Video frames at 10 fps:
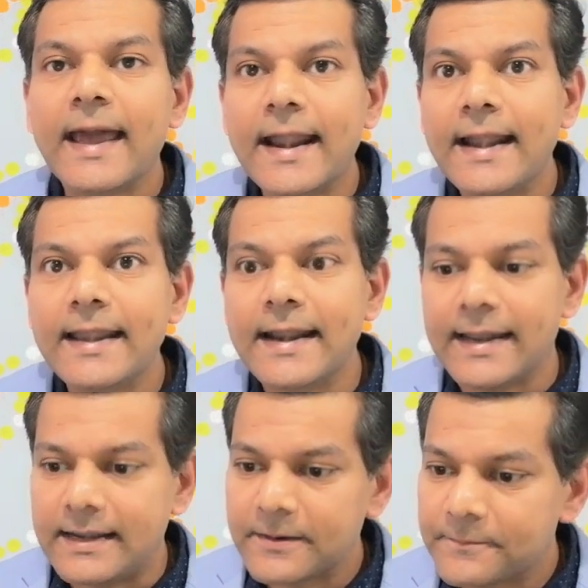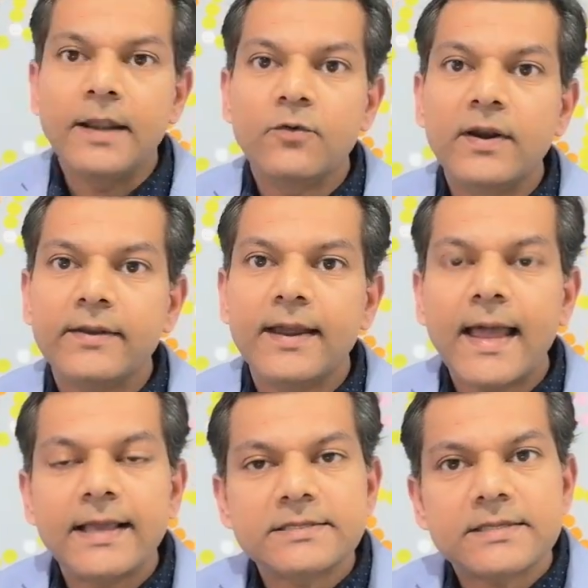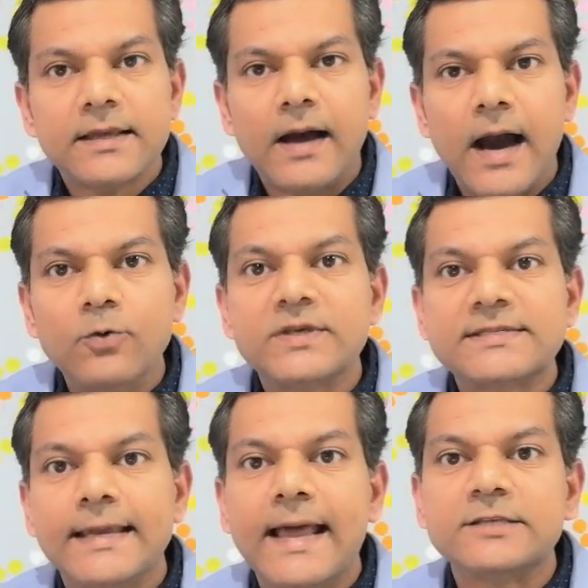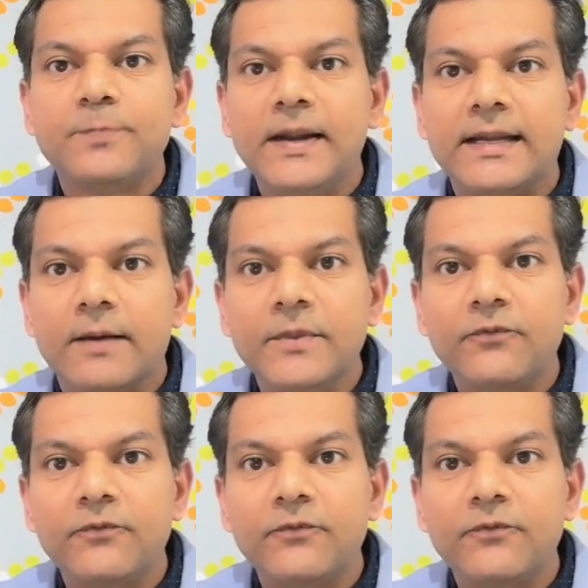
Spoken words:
And I did it. And you will realize how the skill has built up.